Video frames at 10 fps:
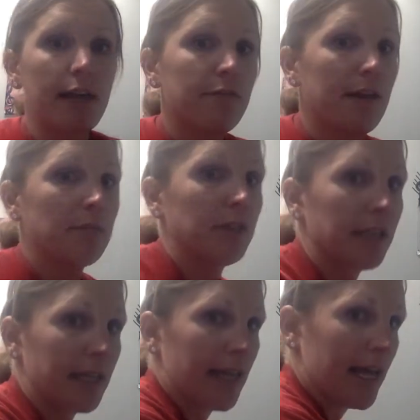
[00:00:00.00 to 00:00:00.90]
if I'm
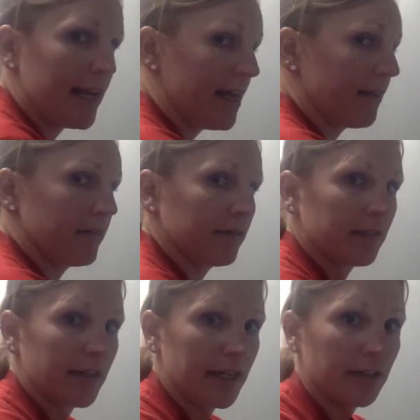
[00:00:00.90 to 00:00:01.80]
looking at it,
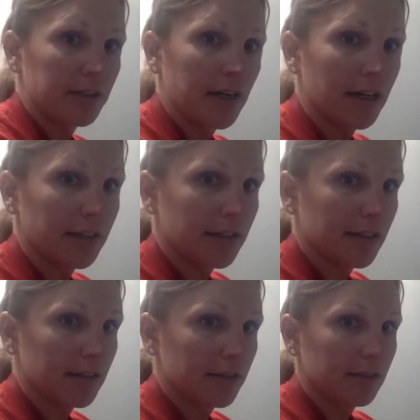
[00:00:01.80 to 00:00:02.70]
and I know it's hard because
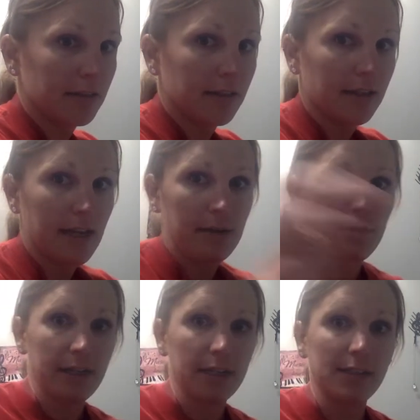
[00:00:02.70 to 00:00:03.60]
I'm
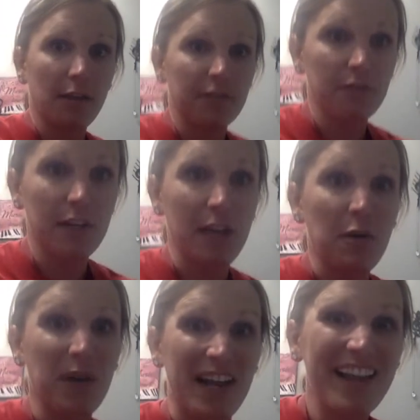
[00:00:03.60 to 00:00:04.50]
doing a selfie video,
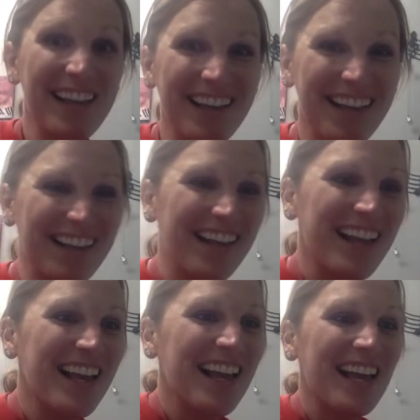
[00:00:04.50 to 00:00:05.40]
but
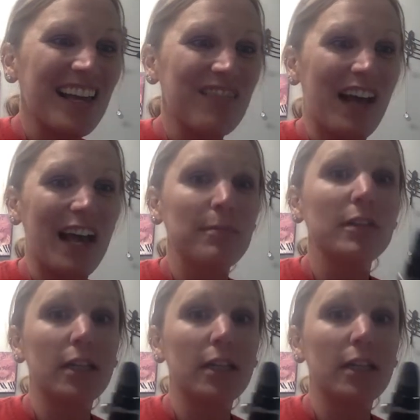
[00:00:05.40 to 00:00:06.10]
if I'm